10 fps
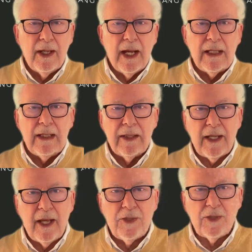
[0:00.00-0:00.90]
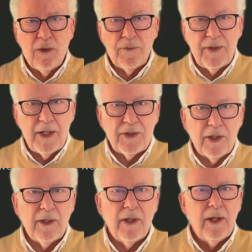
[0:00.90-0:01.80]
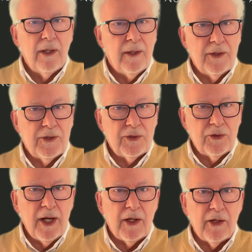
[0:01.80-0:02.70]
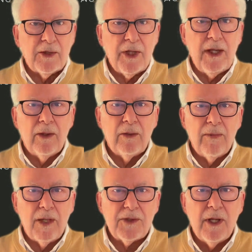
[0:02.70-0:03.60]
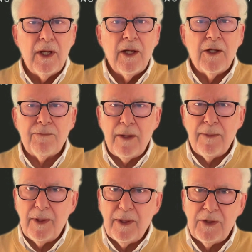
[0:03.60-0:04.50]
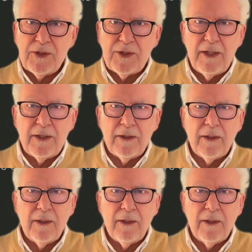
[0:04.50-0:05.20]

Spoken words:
and in the case of Tesla, this is right, because Elon Musk has publicly stated